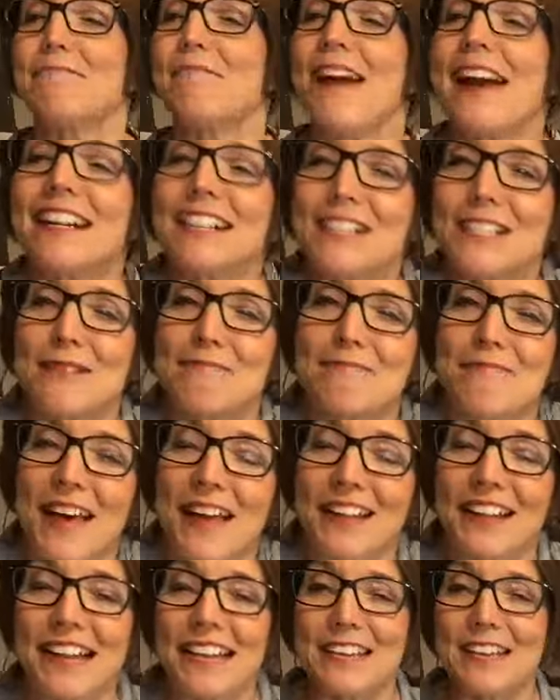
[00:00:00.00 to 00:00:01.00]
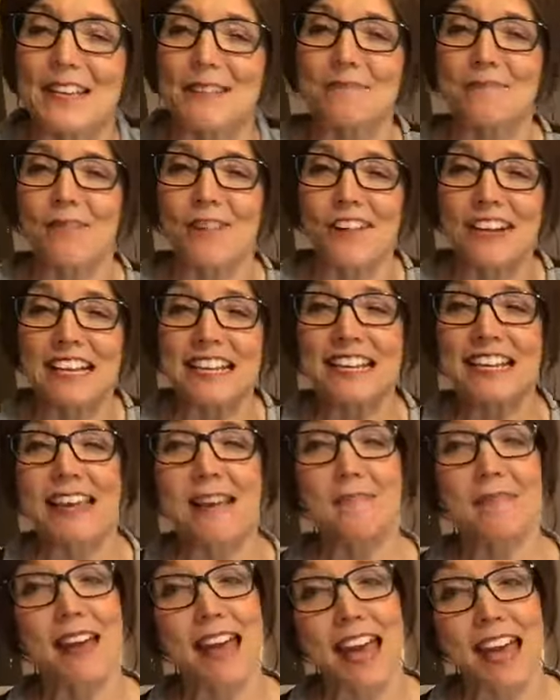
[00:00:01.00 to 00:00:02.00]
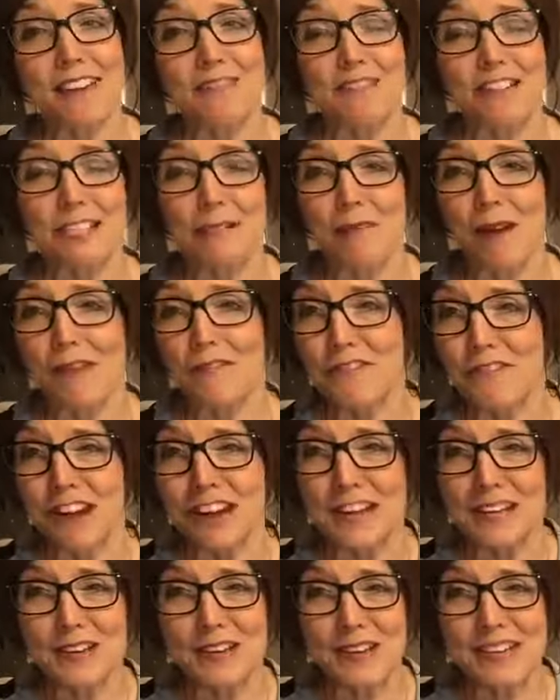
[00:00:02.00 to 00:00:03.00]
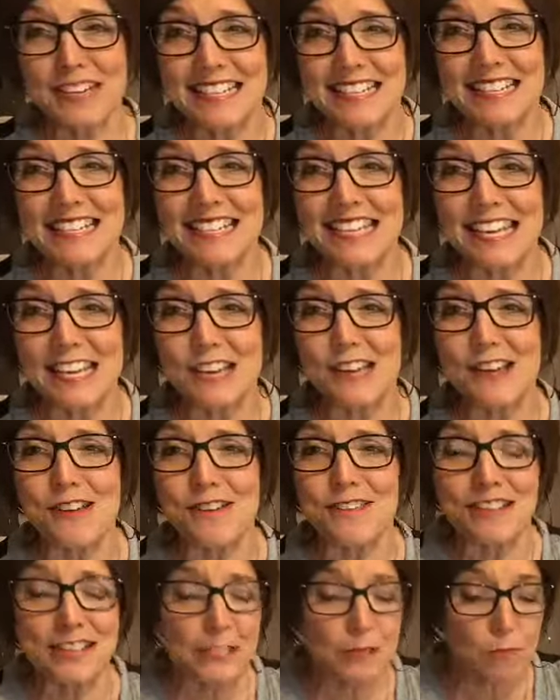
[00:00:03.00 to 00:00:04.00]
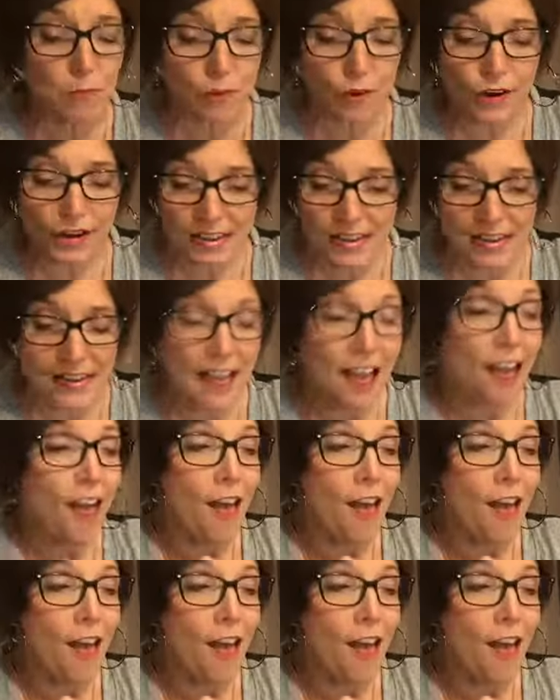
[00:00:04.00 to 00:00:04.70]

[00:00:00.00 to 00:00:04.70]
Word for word: Meg Jamili, good morning. Kim Andrews, my friend, good to see you this morning.